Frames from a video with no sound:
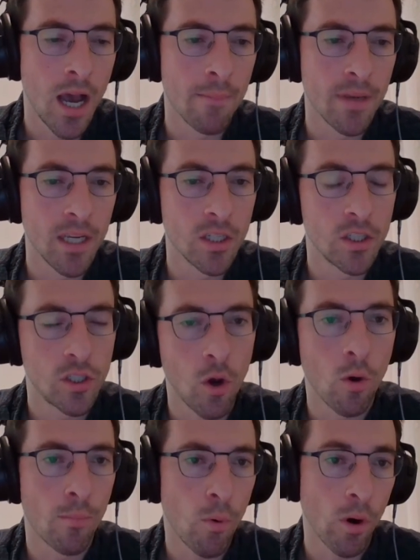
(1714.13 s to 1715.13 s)
um, is
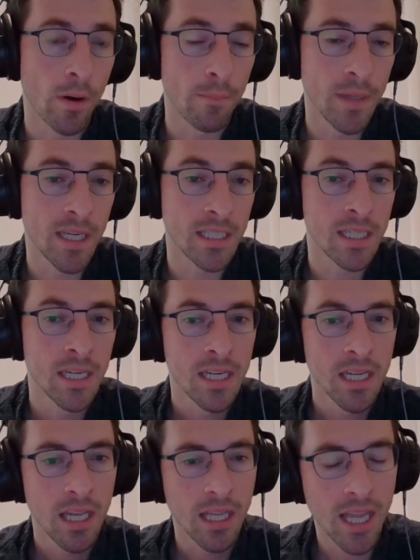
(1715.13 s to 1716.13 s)
so important because
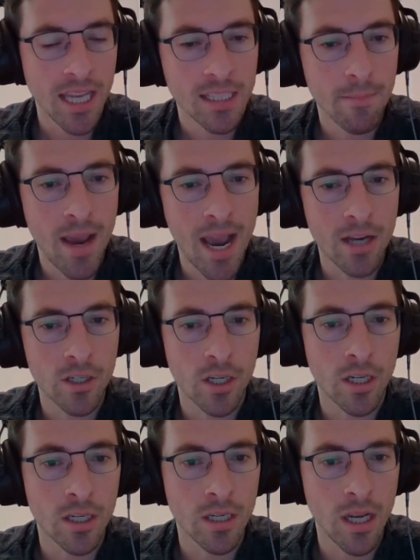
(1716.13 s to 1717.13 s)
let's
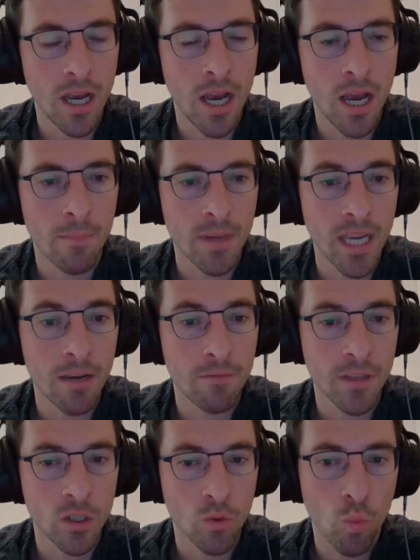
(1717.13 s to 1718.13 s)
imagine um,
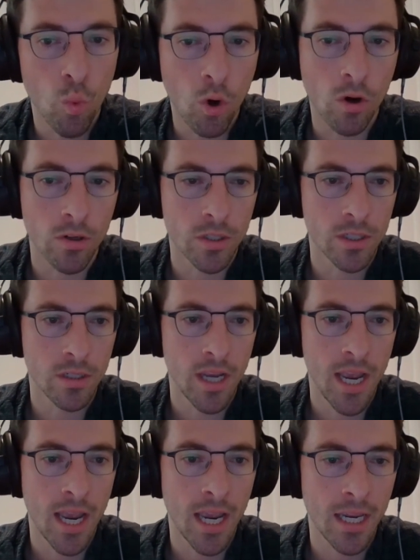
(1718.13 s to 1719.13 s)
if this weren't
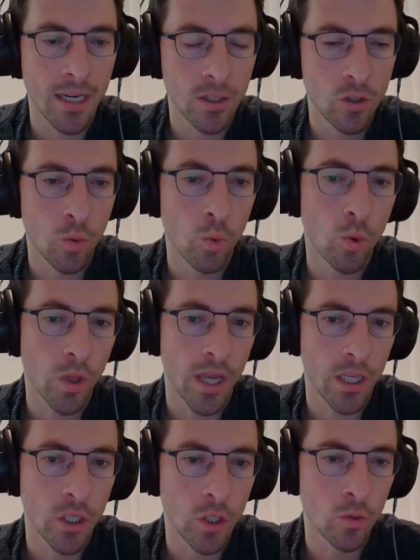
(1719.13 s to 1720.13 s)
a tool
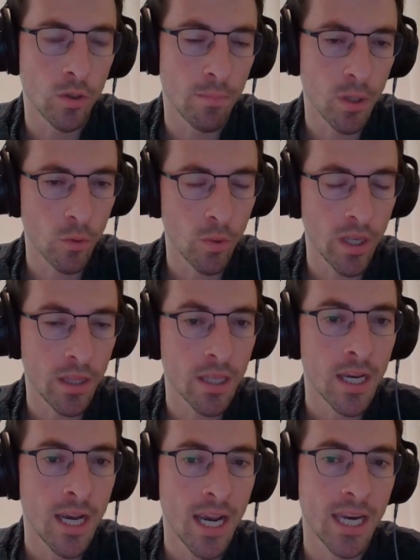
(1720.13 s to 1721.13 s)
that you could build with,
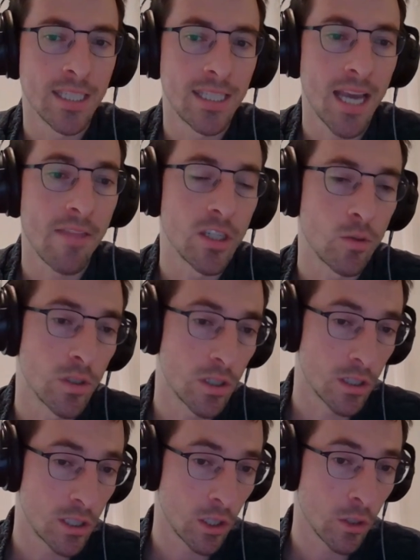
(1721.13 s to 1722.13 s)
and instead this was
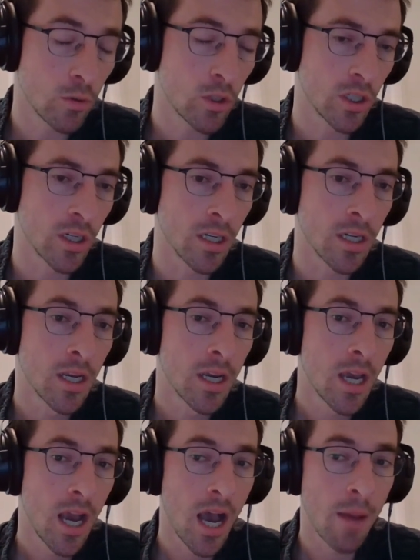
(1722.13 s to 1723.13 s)
a solution.
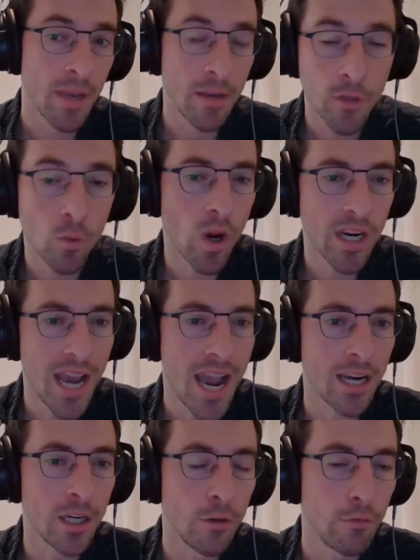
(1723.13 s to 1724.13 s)
Um, if you wanted to
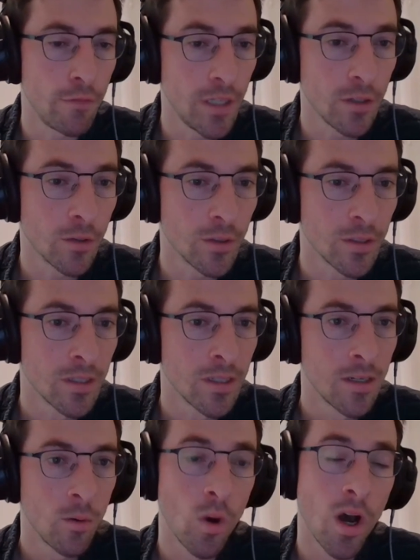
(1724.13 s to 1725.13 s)
add a new field,
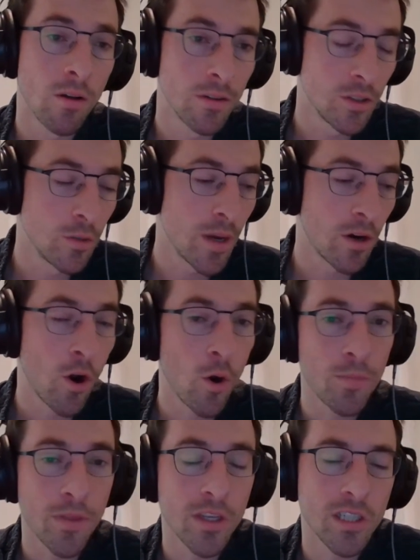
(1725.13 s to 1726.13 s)
well, you better
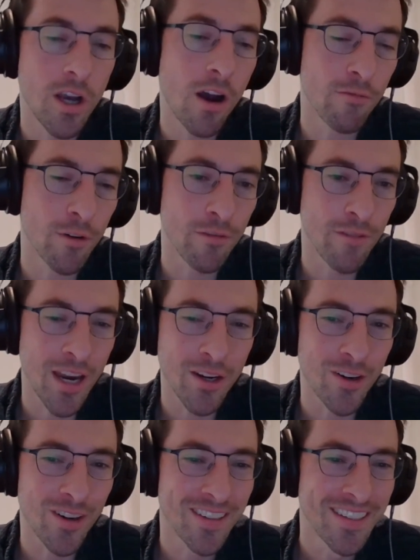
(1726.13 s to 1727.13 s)
hope that the software
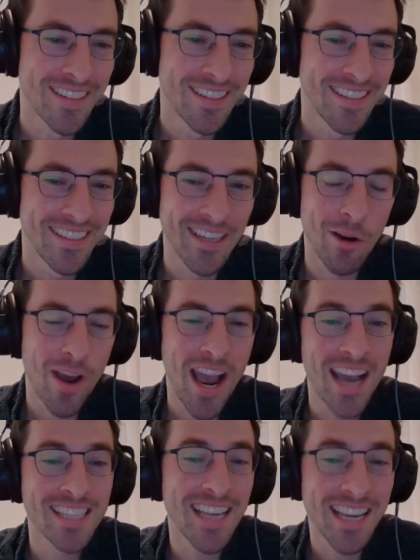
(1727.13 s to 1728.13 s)
vendor, you know,
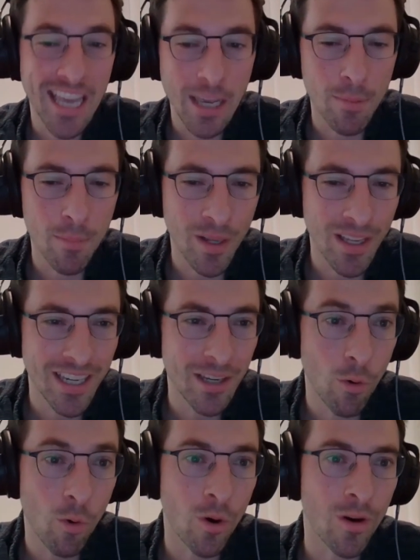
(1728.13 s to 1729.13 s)
has that capability,
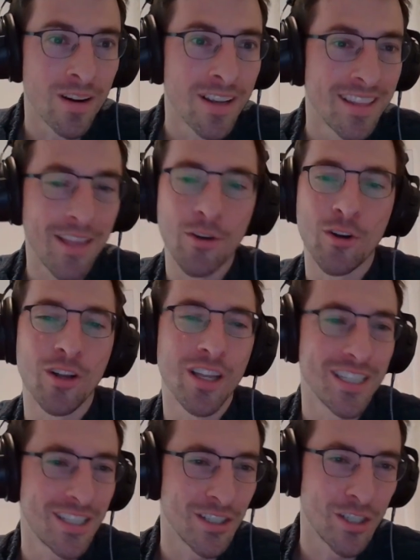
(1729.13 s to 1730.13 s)
or that they're going to
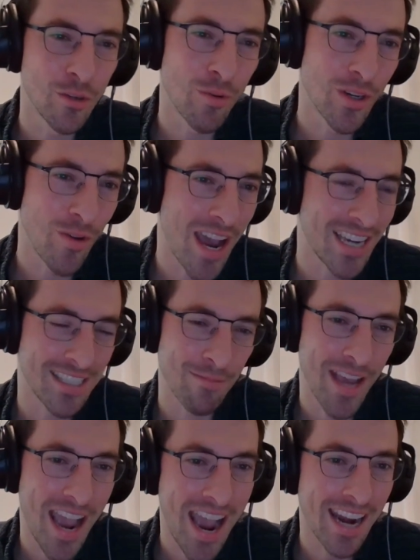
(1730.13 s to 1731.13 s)
listen to you when you ask
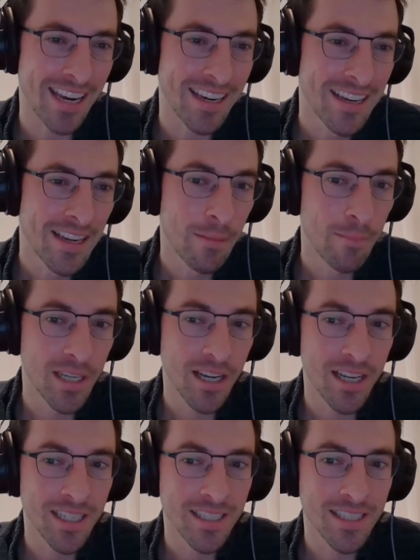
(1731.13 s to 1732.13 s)
them to add it
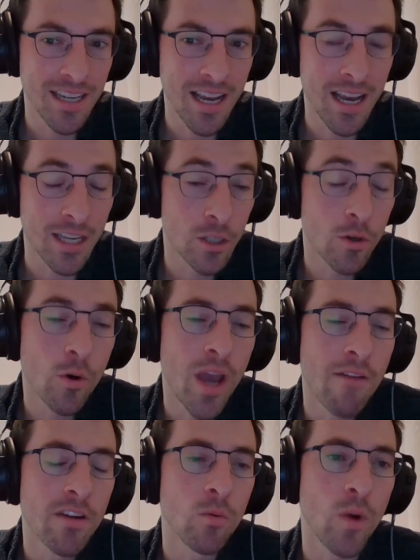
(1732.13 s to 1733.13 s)
because uh, you don't
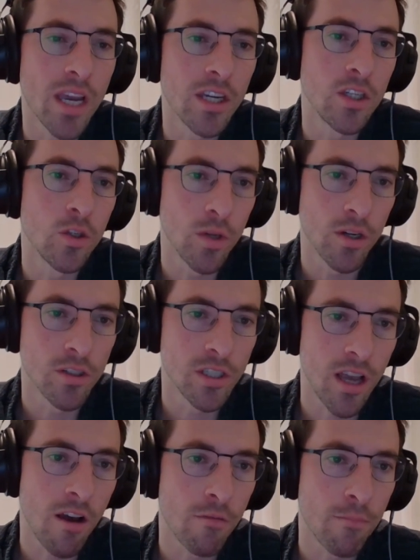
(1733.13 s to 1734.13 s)
have any way to do it
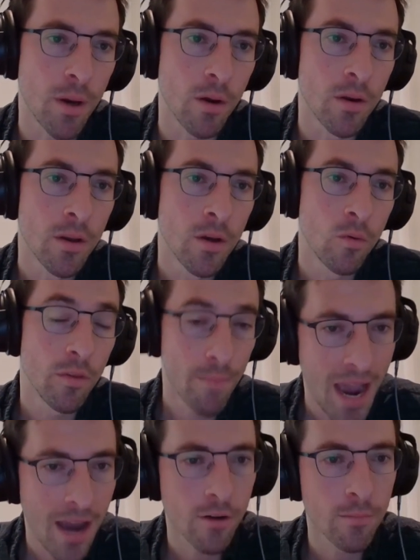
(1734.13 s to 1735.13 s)
yourself. But with
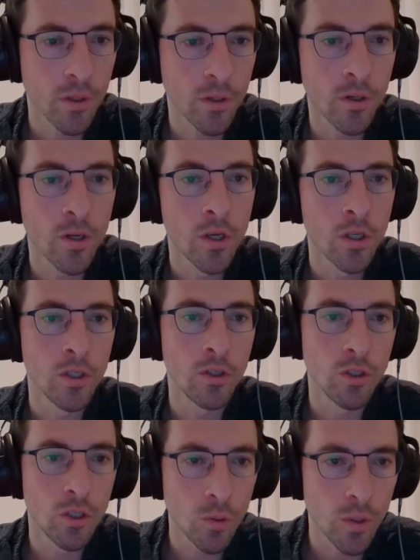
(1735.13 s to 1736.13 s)
PatternBuilder, you
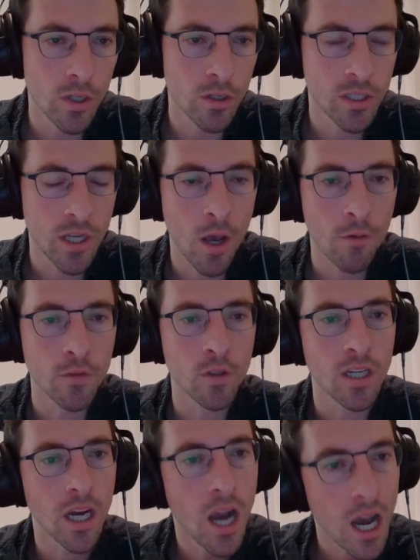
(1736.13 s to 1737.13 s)
can do it yourself. You
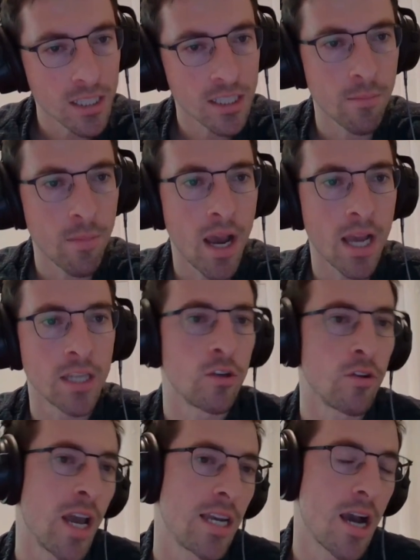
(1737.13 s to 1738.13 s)
can customize
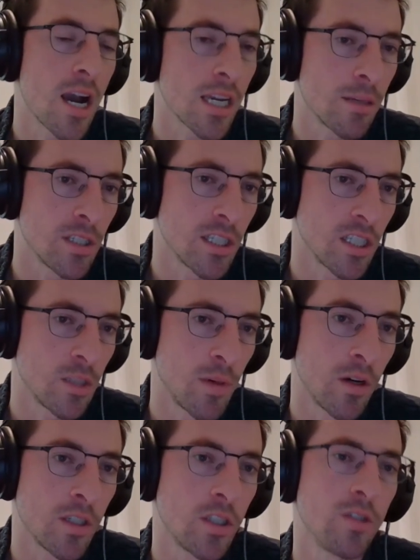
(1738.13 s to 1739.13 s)
your NetDocuments
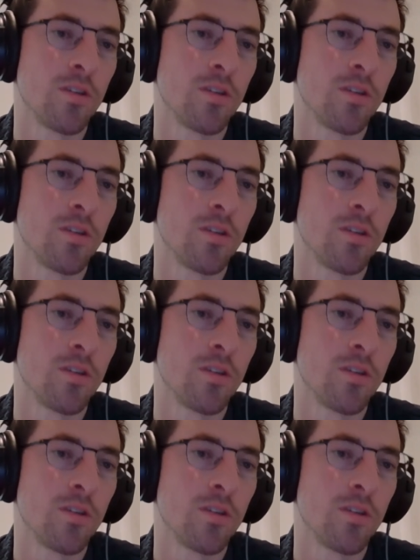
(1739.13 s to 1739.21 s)
experience.